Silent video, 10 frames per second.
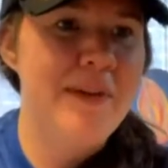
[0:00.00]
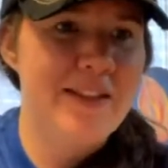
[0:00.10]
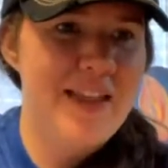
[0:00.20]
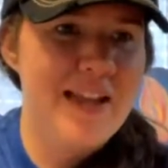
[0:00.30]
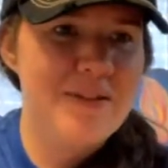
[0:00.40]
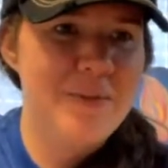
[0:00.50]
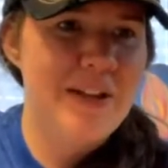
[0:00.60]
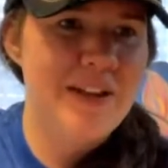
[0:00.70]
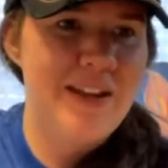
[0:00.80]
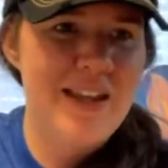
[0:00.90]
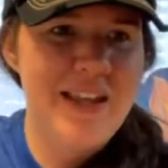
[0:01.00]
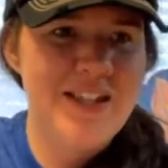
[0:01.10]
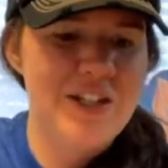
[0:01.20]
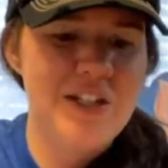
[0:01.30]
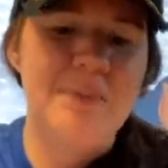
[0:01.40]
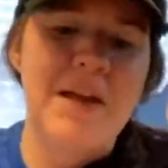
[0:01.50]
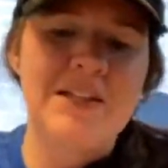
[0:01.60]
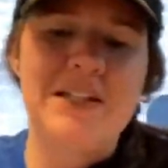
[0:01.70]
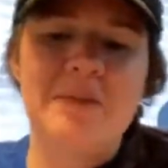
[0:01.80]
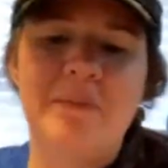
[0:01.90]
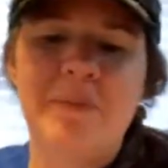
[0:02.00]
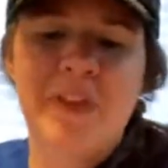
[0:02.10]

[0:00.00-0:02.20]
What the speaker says: But that's what it's just a bunting.